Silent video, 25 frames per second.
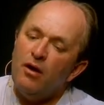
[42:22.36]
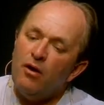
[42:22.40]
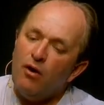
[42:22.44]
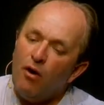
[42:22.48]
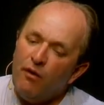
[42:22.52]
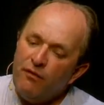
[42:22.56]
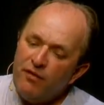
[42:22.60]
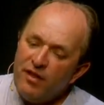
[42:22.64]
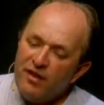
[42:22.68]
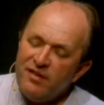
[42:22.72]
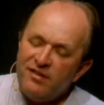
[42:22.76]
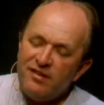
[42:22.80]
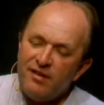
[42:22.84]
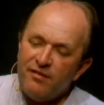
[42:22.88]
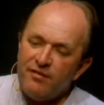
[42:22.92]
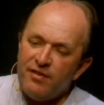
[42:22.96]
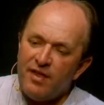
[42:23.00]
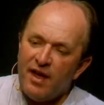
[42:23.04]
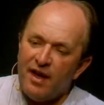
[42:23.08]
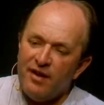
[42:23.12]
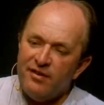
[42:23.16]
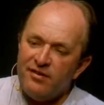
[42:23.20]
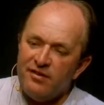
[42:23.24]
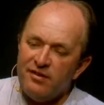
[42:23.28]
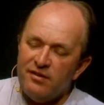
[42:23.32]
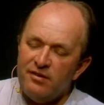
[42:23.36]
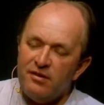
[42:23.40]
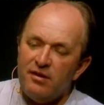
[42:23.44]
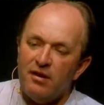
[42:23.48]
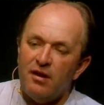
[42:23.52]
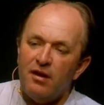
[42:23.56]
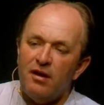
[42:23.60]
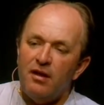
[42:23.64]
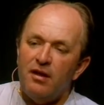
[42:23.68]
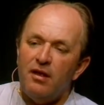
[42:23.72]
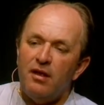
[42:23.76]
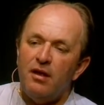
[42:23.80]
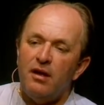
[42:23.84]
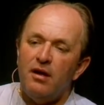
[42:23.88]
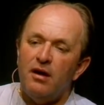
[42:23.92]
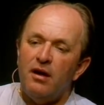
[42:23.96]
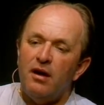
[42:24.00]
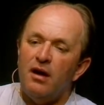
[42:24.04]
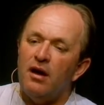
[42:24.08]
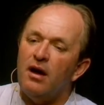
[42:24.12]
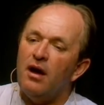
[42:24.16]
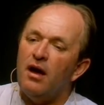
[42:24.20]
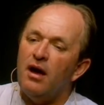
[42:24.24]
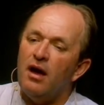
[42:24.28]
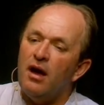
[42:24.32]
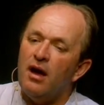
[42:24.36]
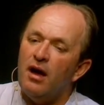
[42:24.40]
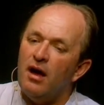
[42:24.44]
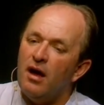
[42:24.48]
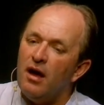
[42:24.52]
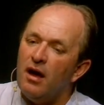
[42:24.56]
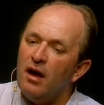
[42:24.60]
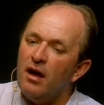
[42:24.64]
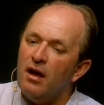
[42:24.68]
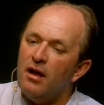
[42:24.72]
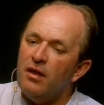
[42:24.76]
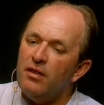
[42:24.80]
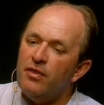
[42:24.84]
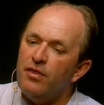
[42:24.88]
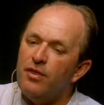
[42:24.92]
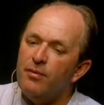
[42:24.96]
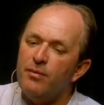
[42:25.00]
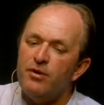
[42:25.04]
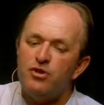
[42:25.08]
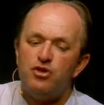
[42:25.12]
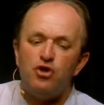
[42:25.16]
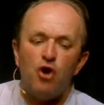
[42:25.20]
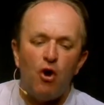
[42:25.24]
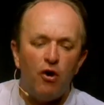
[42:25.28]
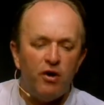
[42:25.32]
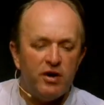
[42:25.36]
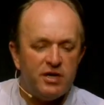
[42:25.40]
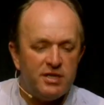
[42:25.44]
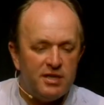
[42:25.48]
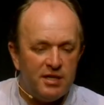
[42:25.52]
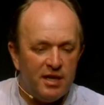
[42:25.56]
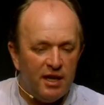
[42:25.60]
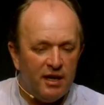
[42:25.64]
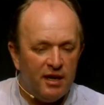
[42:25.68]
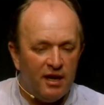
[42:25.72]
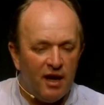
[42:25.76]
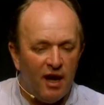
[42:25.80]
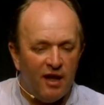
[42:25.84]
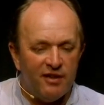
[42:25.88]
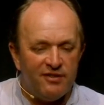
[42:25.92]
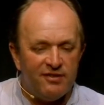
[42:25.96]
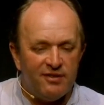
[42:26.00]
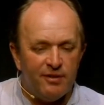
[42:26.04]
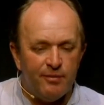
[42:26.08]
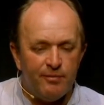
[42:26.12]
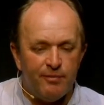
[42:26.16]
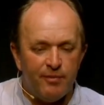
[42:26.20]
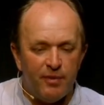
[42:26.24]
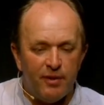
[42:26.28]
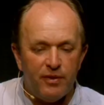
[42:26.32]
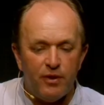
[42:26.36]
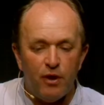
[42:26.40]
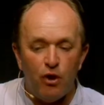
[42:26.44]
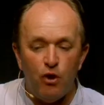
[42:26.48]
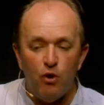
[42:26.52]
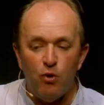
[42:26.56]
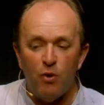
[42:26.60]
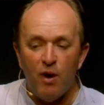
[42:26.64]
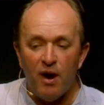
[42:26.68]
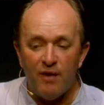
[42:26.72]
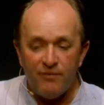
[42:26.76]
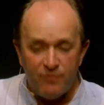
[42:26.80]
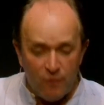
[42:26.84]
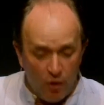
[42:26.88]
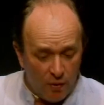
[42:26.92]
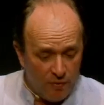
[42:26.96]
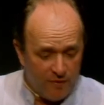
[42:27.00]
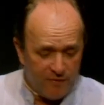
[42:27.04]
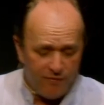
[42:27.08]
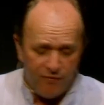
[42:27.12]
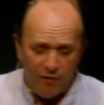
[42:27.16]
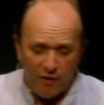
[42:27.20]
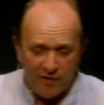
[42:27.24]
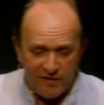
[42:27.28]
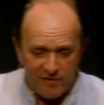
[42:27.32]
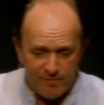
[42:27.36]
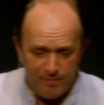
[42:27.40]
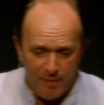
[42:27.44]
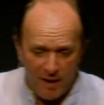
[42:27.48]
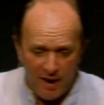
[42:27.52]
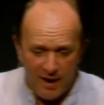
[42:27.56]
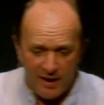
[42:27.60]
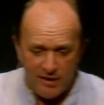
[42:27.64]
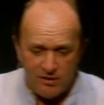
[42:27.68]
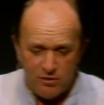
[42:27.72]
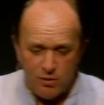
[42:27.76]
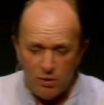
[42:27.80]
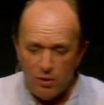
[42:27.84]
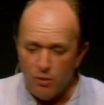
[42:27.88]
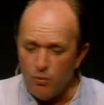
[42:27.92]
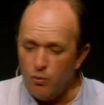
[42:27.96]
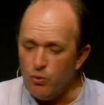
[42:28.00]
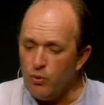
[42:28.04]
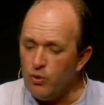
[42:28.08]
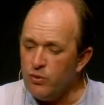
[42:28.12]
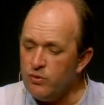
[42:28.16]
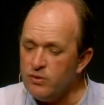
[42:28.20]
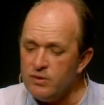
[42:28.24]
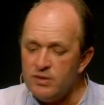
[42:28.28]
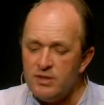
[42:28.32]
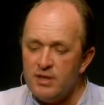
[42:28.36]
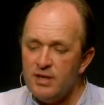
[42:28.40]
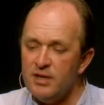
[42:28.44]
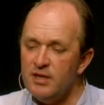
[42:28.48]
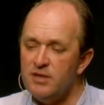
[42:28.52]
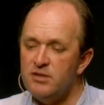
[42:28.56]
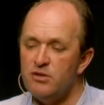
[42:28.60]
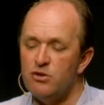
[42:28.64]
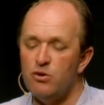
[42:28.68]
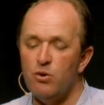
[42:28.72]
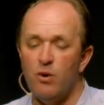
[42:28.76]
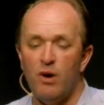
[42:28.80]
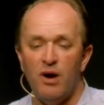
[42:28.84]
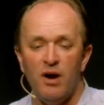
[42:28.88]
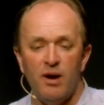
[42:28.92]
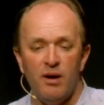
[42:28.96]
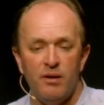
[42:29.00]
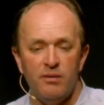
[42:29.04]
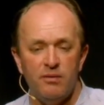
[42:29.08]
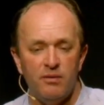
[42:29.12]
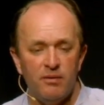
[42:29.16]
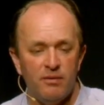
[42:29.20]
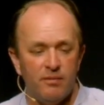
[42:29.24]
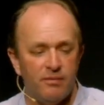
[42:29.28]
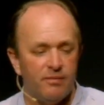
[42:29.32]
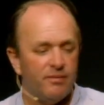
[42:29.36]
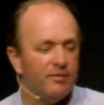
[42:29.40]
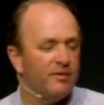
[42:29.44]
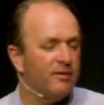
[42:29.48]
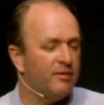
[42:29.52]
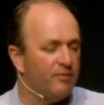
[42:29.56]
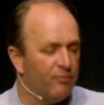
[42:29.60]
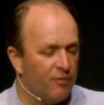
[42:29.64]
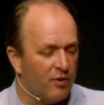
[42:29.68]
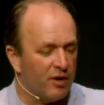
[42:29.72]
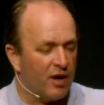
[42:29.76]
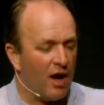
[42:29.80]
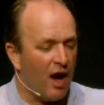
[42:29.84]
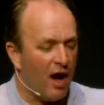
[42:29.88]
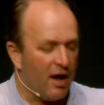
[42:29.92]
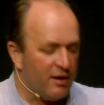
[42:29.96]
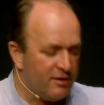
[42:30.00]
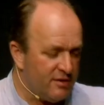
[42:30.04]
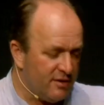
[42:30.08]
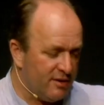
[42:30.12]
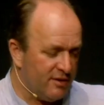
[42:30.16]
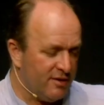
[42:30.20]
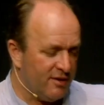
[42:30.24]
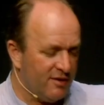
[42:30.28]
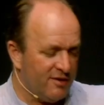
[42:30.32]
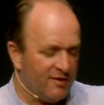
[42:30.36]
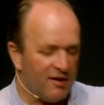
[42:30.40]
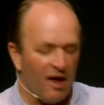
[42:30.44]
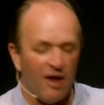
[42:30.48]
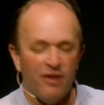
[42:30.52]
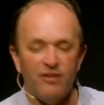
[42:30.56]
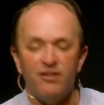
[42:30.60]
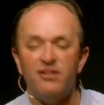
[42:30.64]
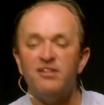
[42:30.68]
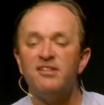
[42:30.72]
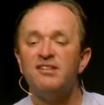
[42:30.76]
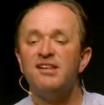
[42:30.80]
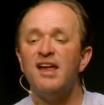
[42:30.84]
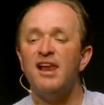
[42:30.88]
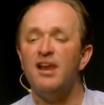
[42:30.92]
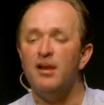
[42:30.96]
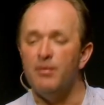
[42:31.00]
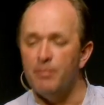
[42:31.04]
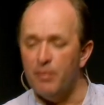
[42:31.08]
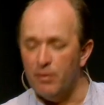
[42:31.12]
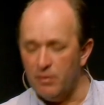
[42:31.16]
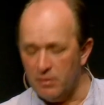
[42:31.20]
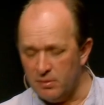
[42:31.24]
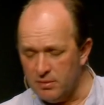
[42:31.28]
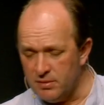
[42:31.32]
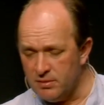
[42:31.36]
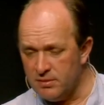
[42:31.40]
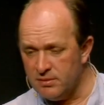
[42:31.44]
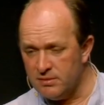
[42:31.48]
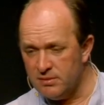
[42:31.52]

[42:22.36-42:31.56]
Of those 7,000, the majority are simp- who have got the frostbite, who are wounded, who are regarded as unsellable.